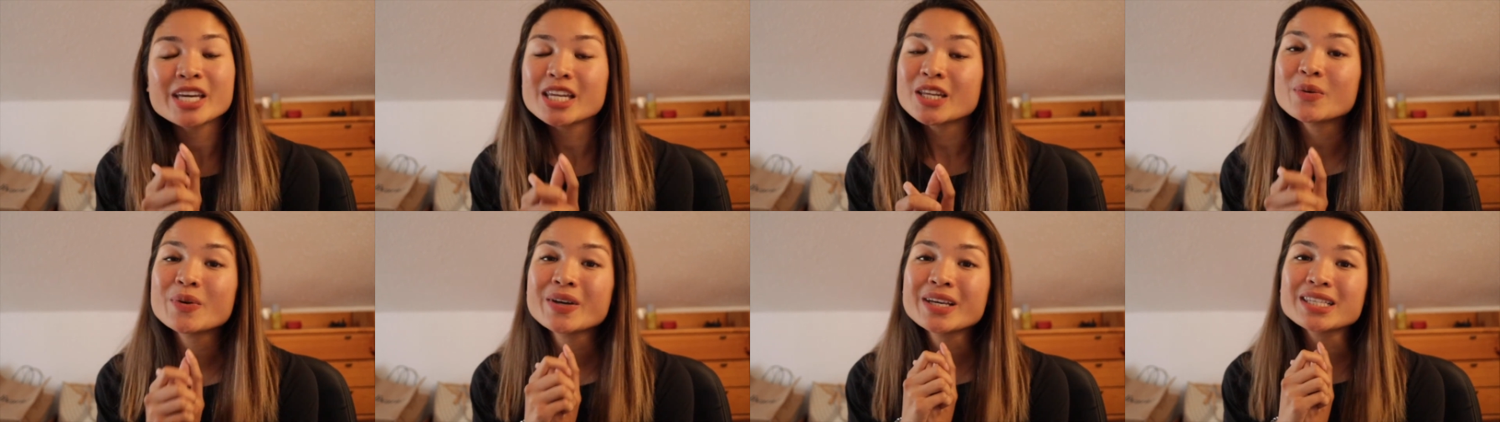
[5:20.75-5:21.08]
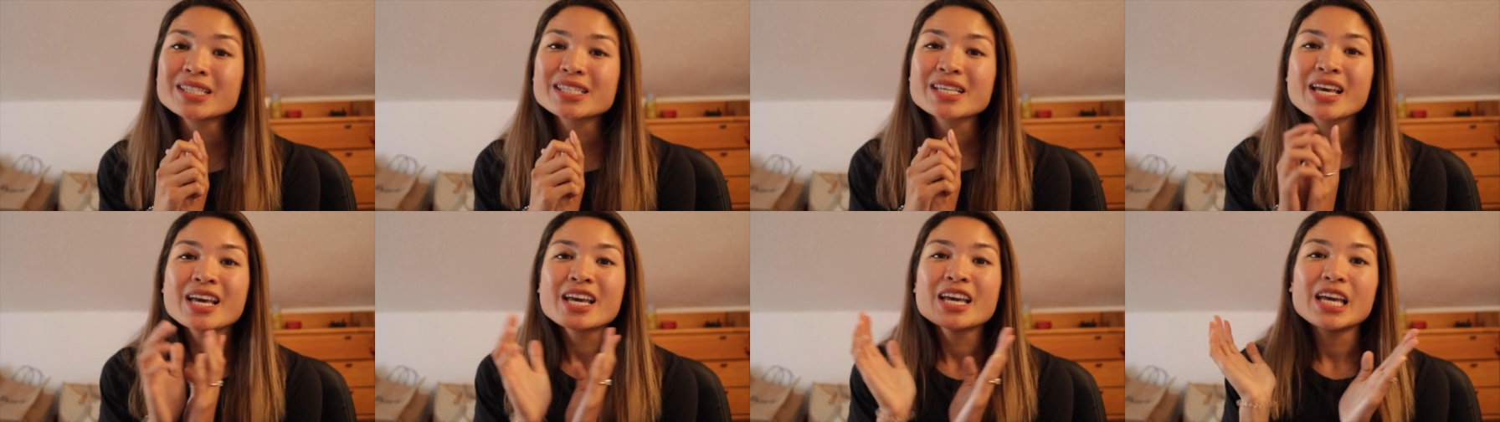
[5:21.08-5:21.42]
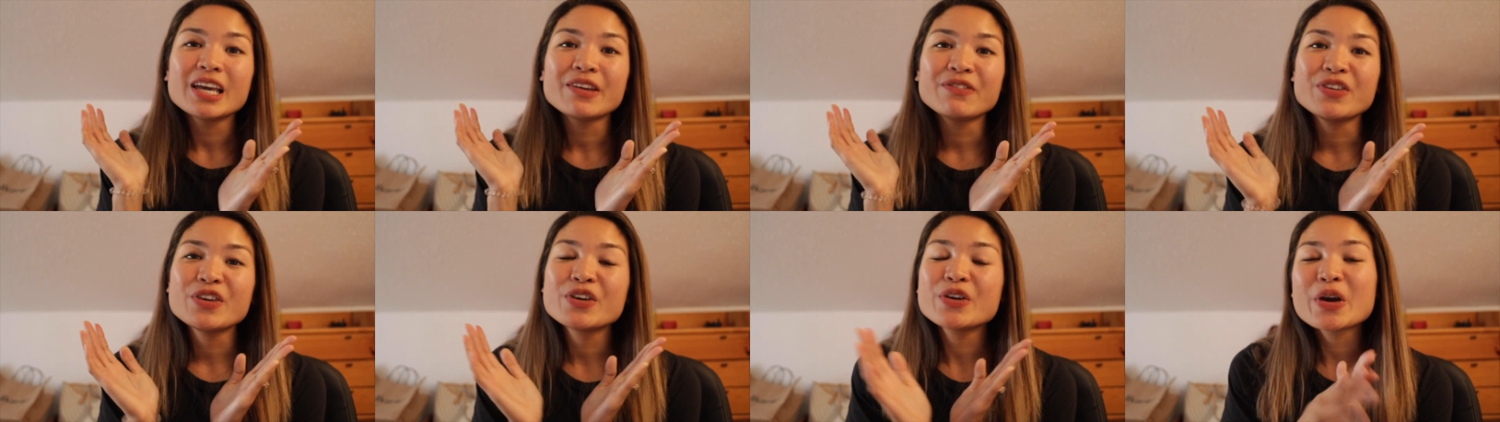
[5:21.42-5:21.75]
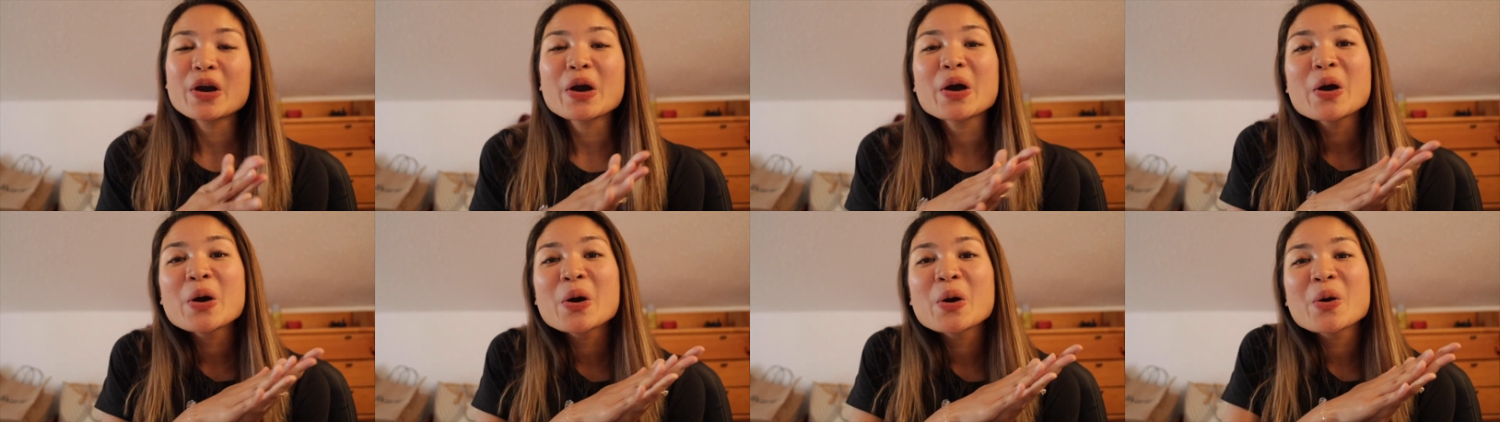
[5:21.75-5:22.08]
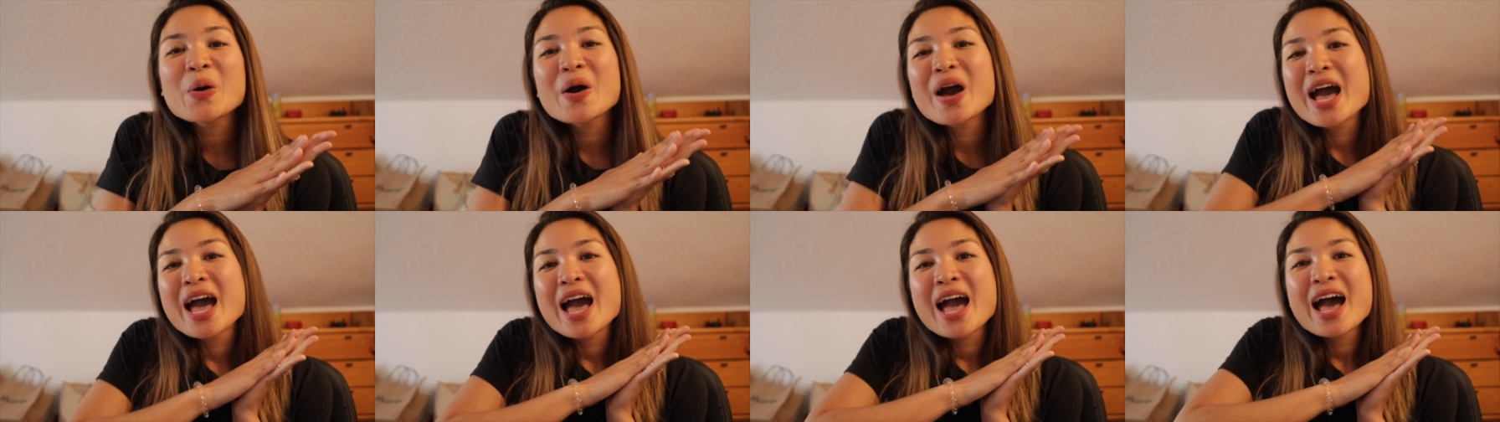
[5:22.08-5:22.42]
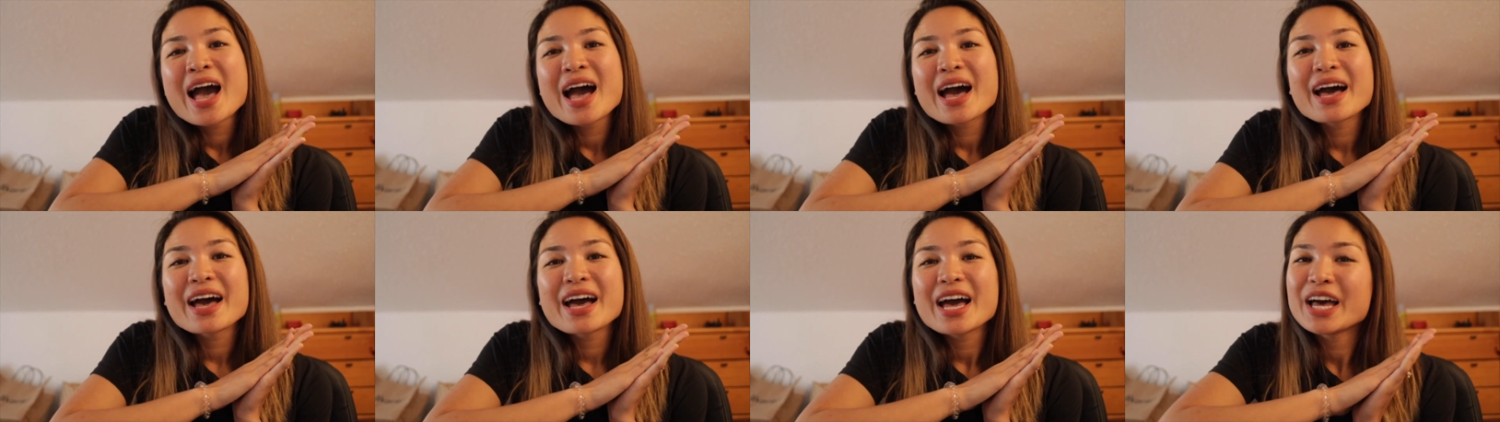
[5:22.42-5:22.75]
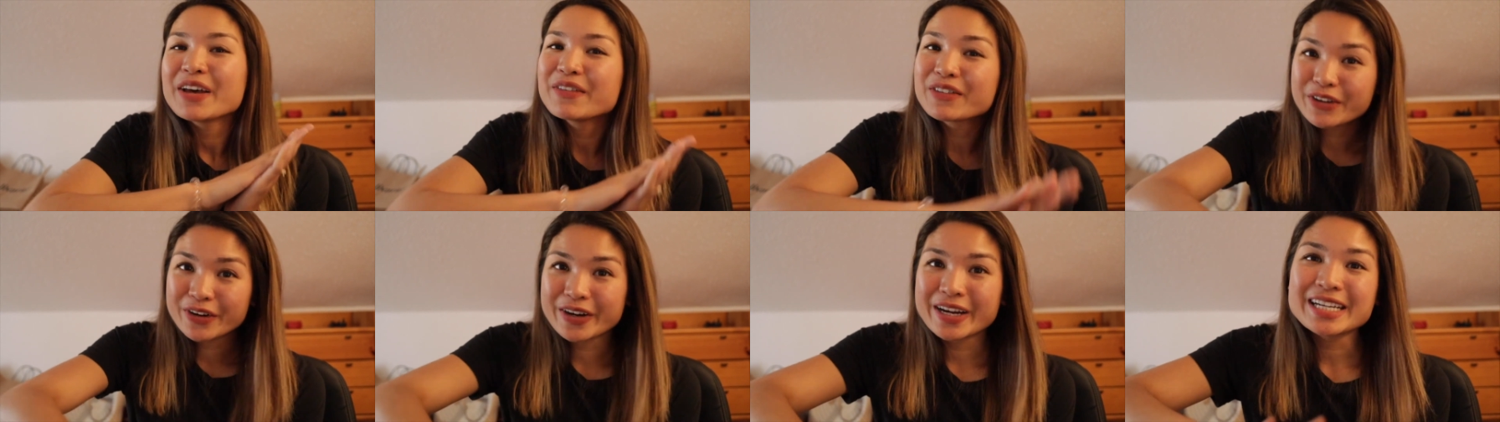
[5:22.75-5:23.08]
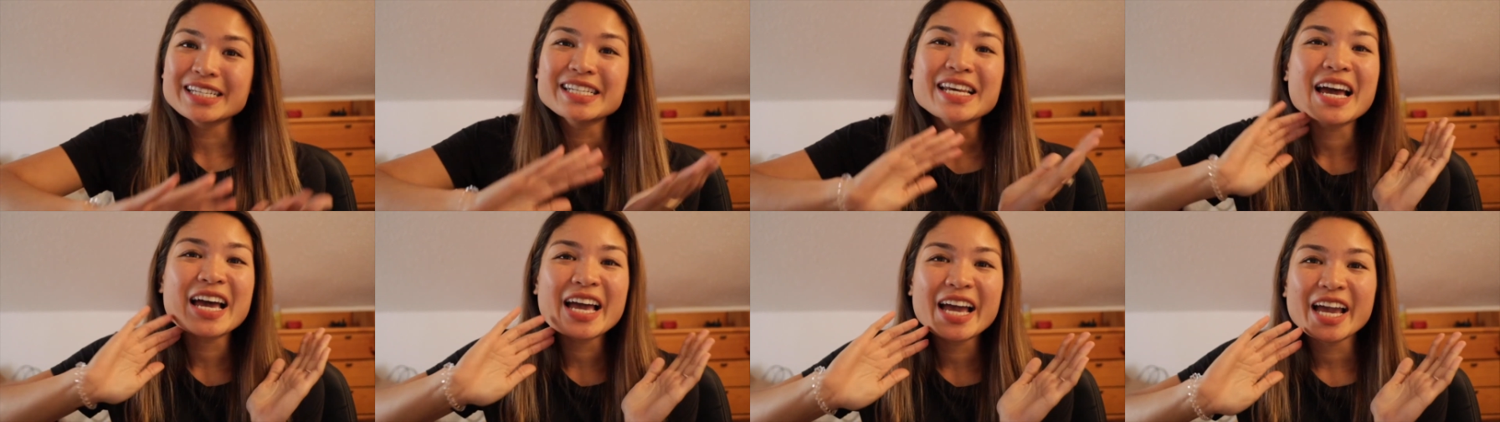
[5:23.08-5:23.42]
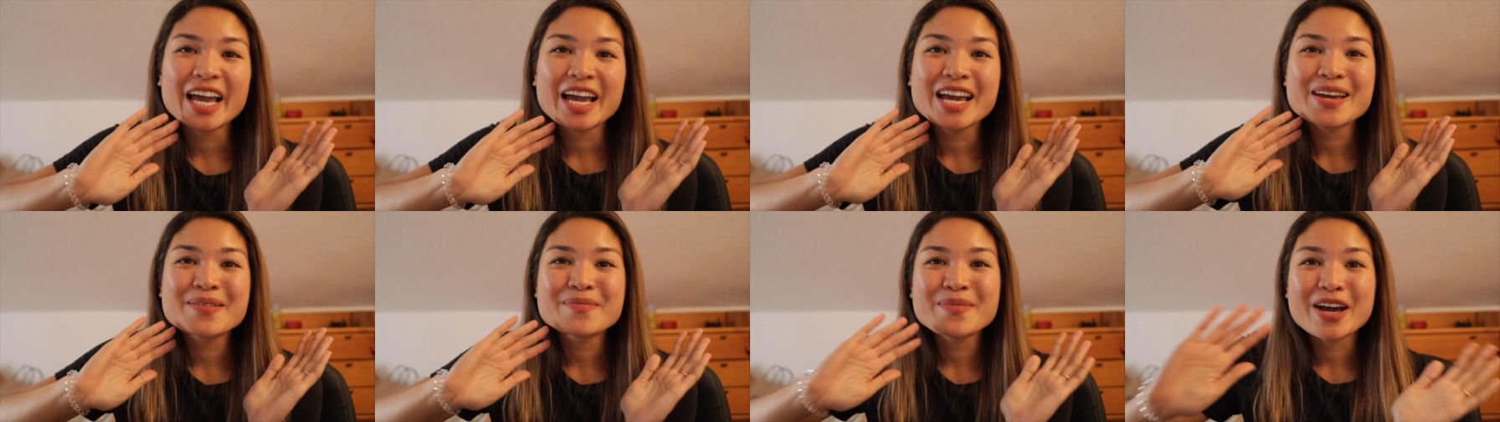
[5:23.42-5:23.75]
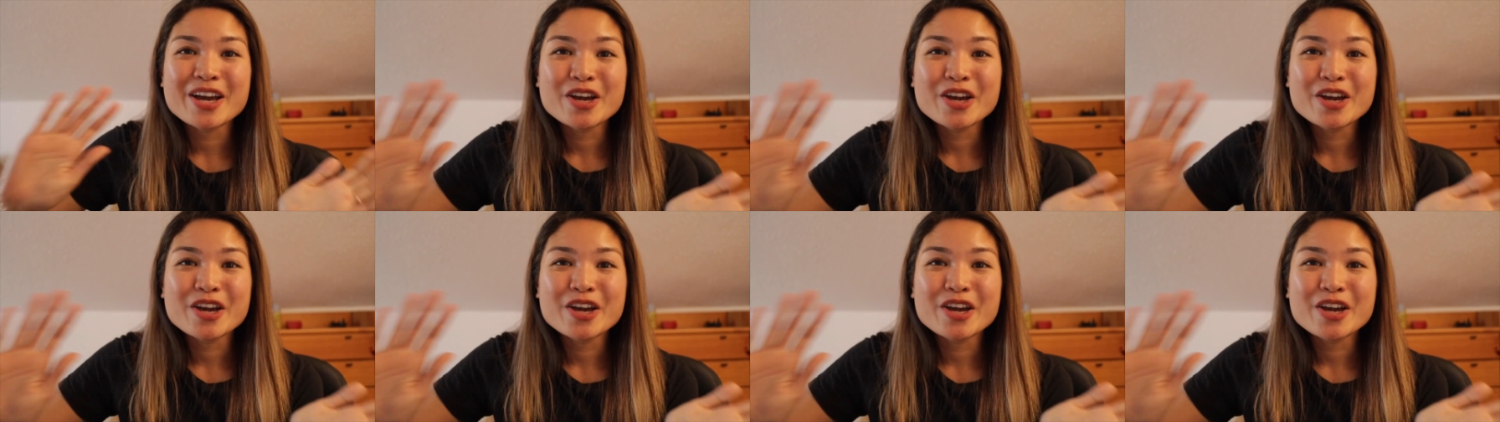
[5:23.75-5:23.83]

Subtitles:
Anyways, if you go, have a great time.